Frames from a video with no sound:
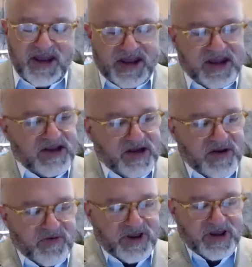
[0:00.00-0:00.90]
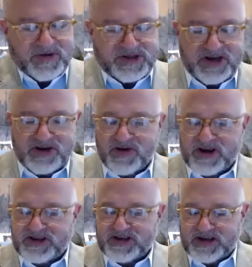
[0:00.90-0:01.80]
it really was
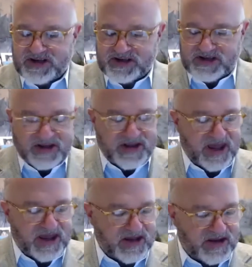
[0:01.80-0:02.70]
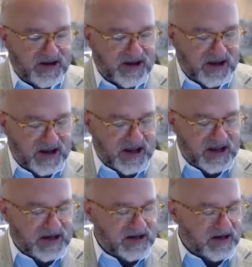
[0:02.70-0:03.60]
interesting to see that.
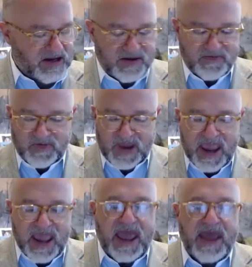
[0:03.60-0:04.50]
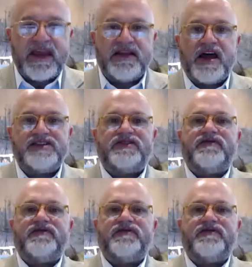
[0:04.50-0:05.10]
And then lots of